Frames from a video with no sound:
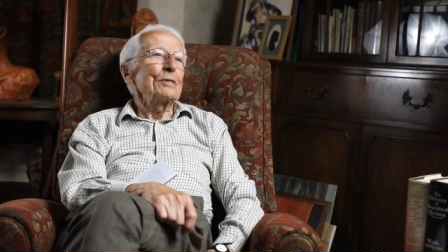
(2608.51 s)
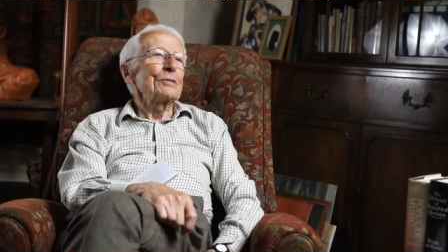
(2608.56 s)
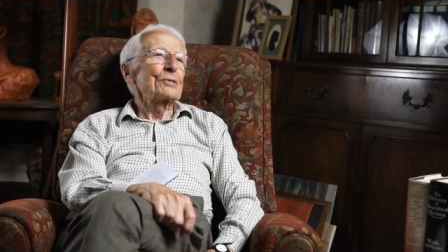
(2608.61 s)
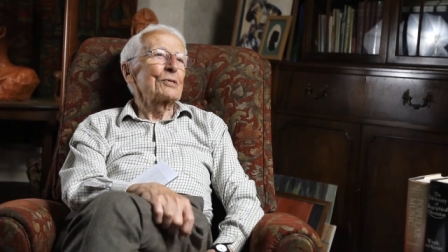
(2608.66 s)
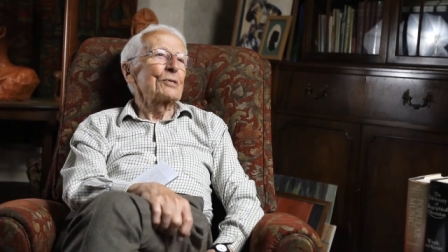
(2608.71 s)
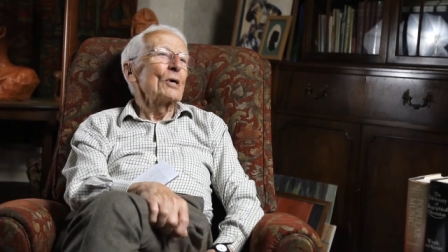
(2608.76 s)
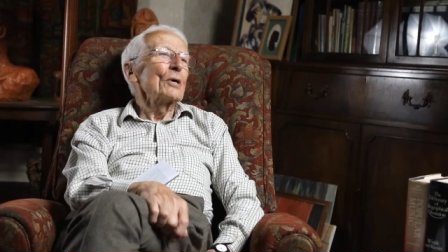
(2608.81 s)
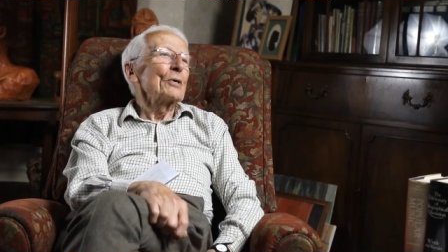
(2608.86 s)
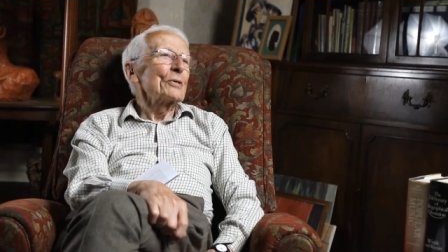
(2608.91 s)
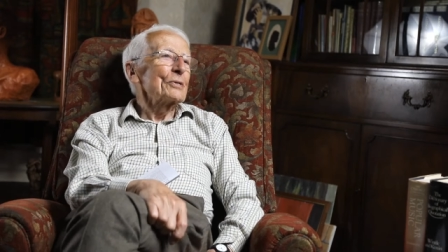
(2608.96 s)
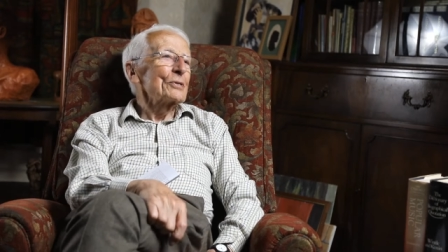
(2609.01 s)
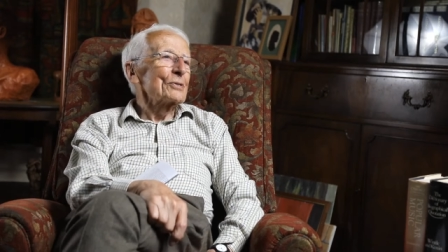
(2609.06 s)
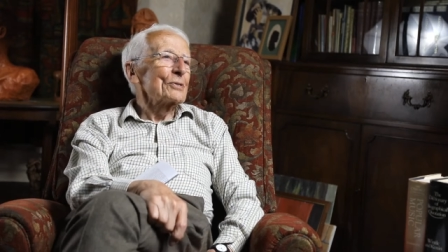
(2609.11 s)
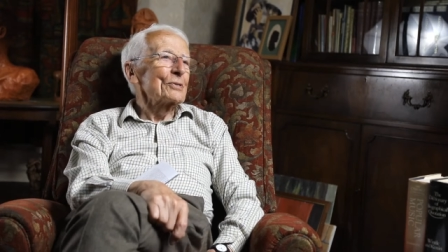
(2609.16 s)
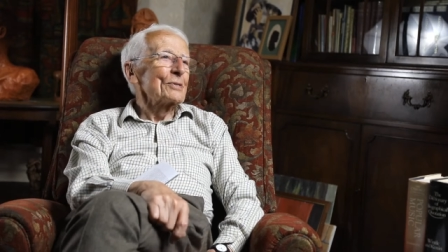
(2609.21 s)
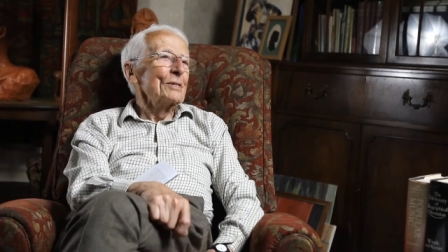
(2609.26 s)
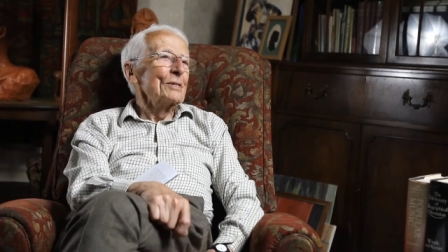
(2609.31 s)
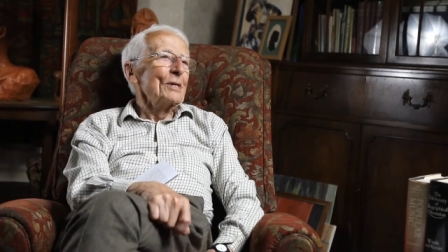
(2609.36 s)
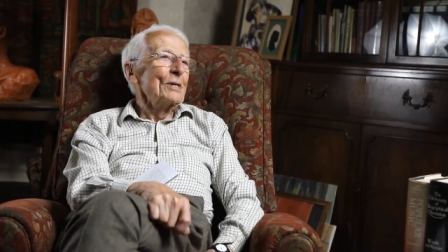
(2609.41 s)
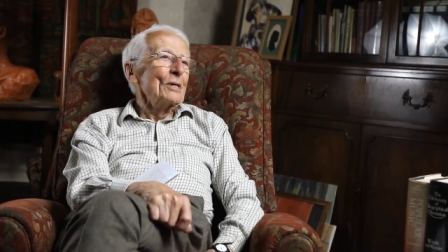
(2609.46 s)

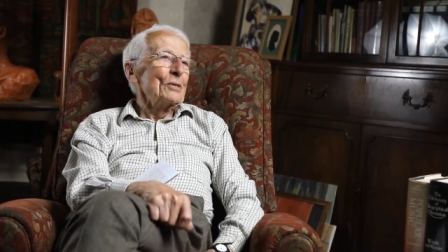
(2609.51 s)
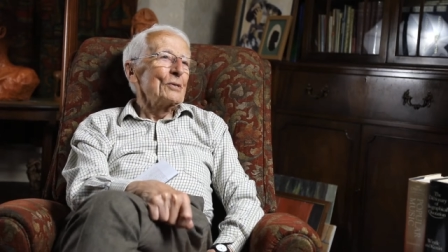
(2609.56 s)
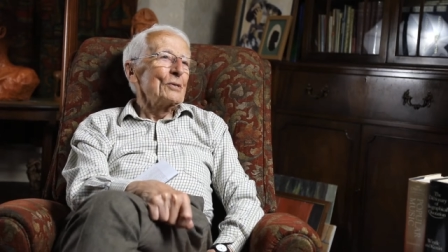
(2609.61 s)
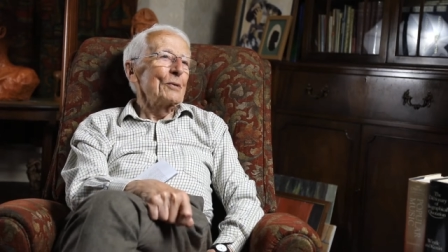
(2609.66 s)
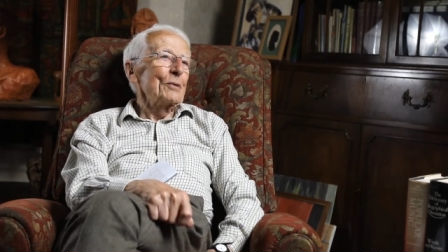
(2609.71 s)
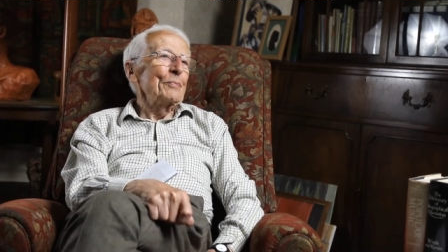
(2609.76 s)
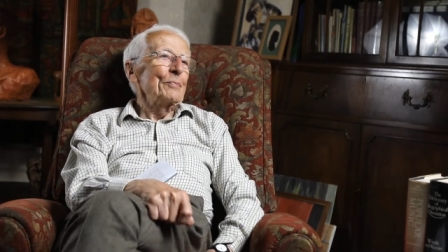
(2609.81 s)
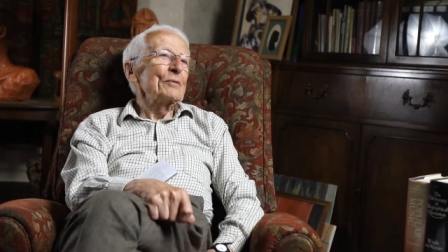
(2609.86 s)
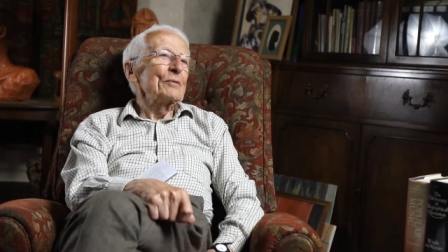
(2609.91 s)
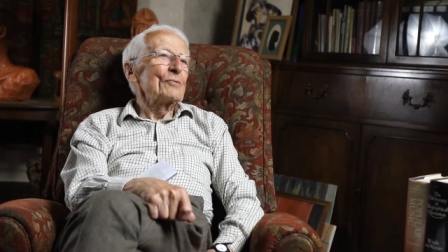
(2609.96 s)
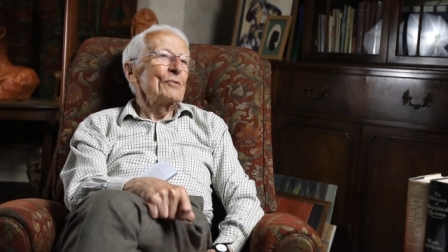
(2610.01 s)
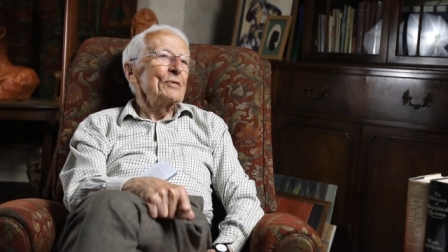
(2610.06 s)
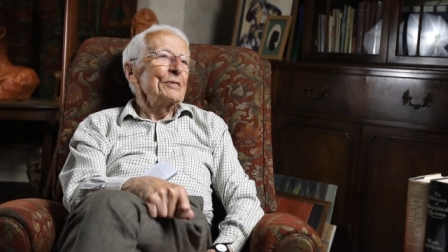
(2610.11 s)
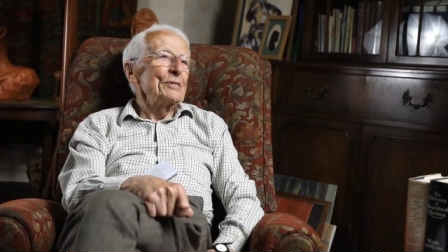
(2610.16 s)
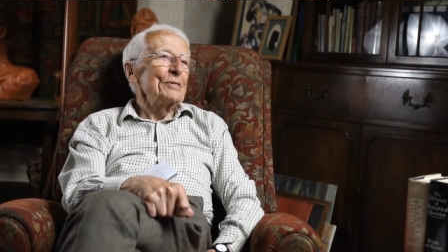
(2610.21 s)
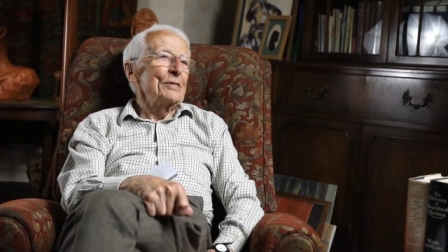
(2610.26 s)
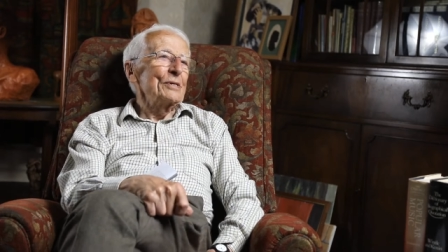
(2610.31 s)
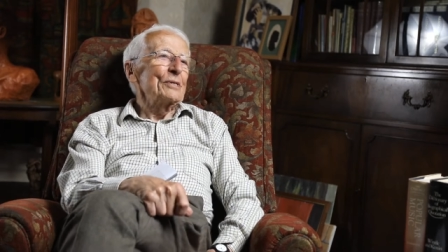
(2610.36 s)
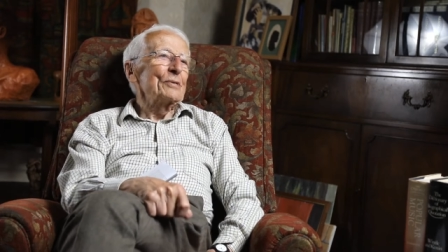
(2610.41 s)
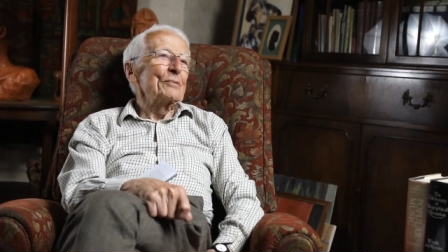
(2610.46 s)
astonished to be
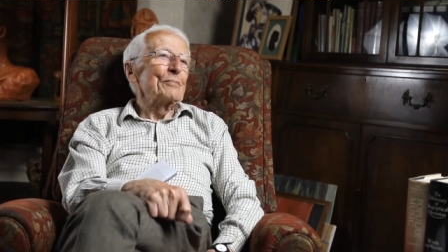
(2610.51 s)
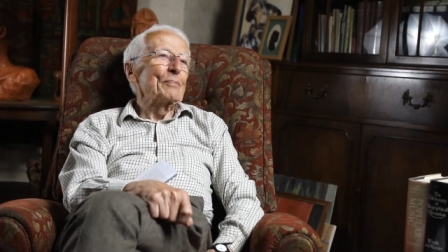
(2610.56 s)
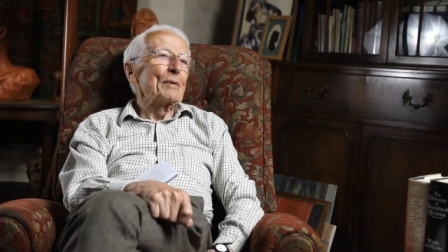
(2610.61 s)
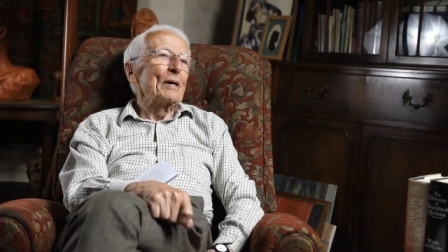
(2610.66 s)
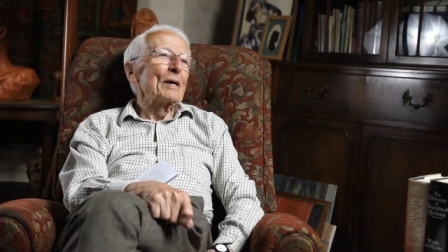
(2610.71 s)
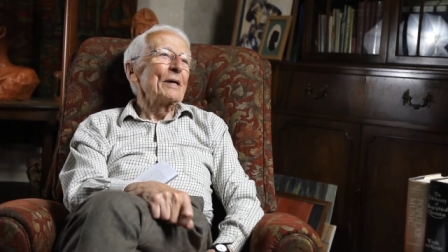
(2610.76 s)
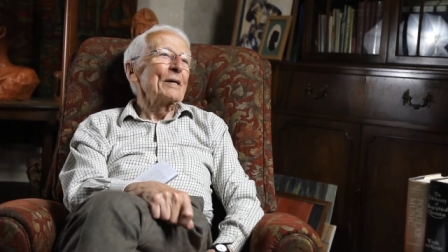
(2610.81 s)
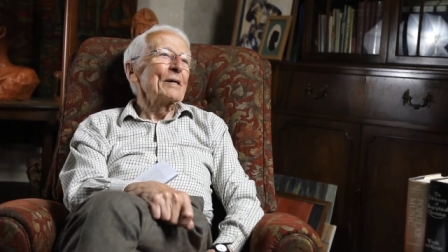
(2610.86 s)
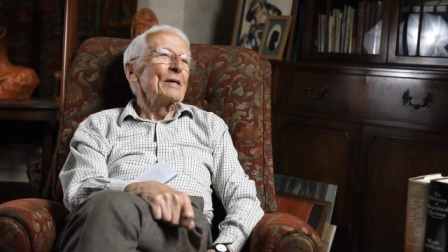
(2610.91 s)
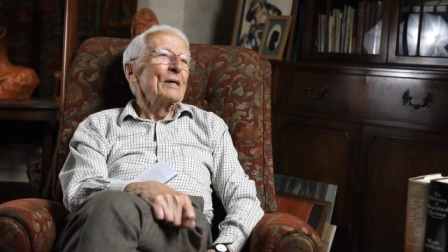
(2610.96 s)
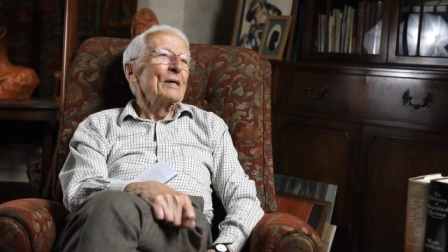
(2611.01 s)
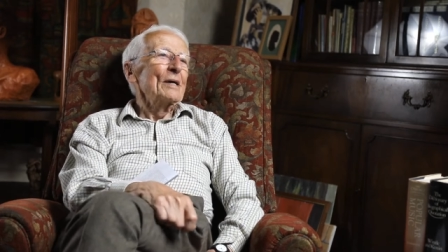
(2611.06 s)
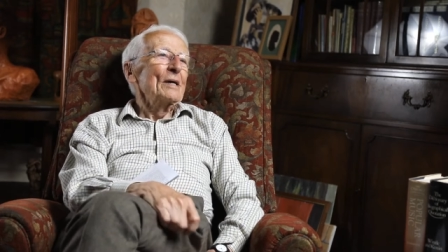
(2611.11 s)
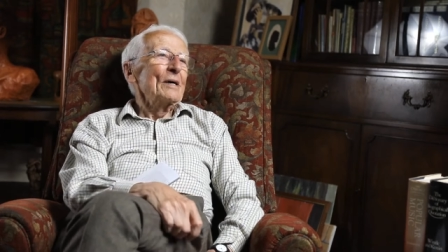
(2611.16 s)
greeted by